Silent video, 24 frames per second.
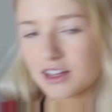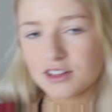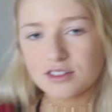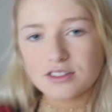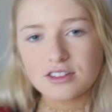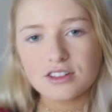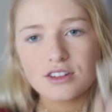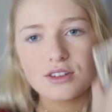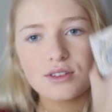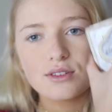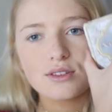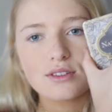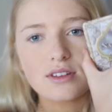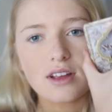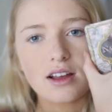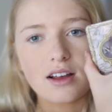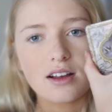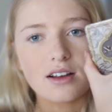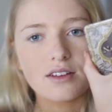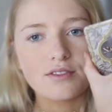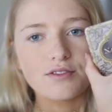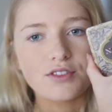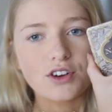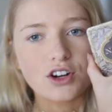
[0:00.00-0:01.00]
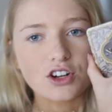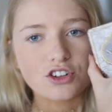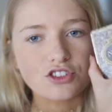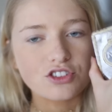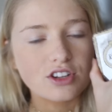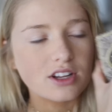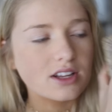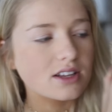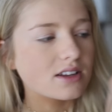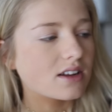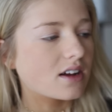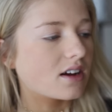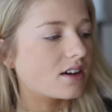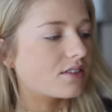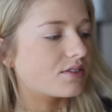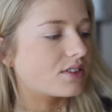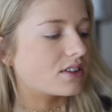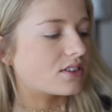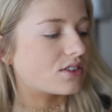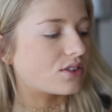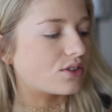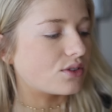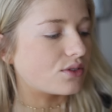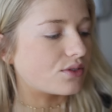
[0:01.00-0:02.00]
I used to use a version of
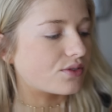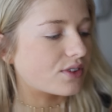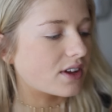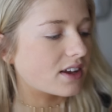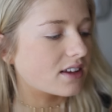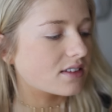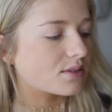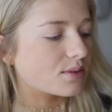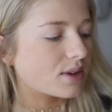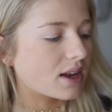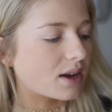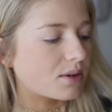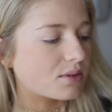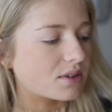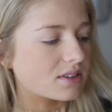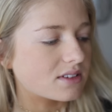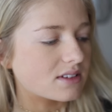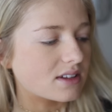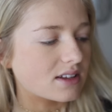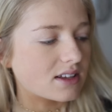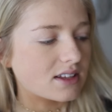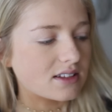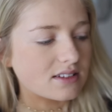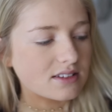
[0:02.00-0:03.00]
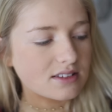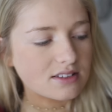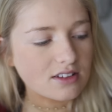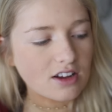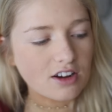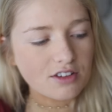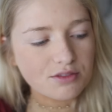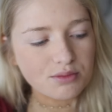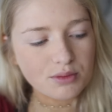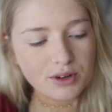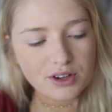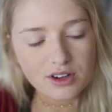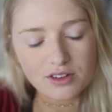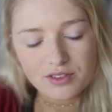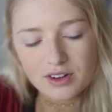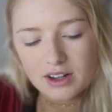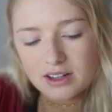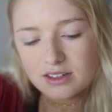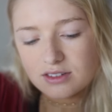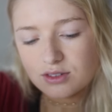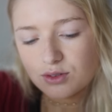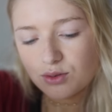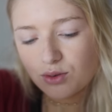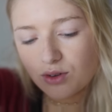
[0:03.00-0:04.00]
the Too Faced when I was in sophomore year of
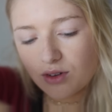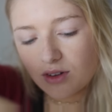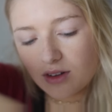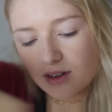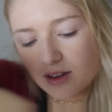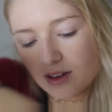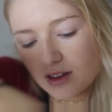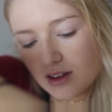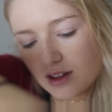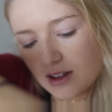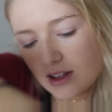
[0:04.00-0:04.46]
high school.